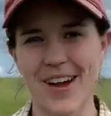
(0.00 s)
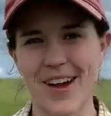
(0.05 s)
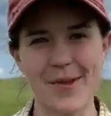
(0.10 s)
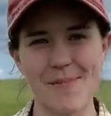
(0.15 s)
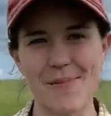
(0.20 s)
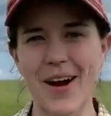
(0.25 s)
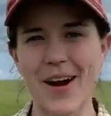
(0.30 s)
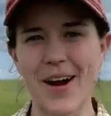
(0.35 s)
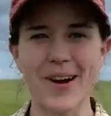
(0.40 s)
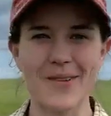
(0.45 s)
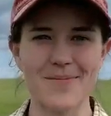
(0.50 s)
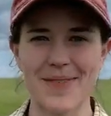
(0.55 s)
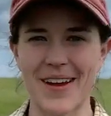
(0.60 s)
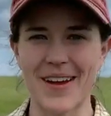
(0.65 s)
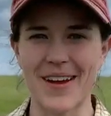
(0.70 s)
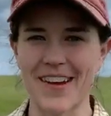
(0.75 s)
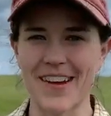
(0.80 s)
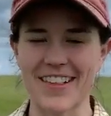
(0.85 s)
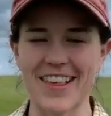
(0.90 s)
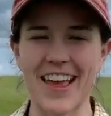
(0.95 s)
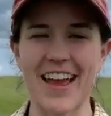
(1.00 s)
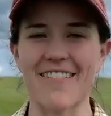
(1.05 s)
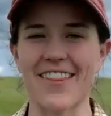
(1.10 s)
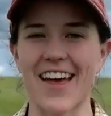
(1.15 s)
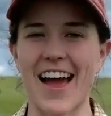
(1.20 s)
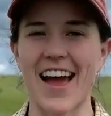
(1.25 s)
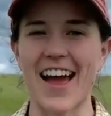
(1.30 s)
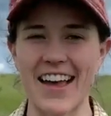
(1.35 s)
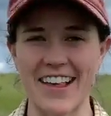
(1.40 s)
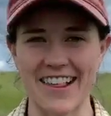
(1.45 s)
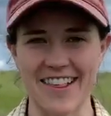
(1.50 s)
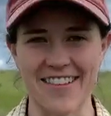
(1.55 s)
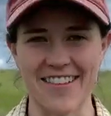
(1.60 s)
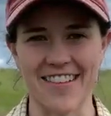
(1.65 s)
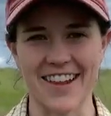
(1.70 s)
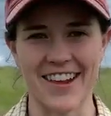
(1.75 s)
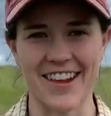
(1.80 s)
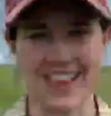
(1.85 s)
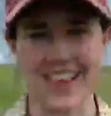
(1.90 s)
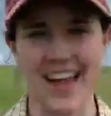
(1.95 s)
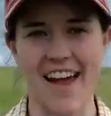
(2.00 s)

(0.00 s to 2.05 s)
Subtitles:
apart parents have the highest fitness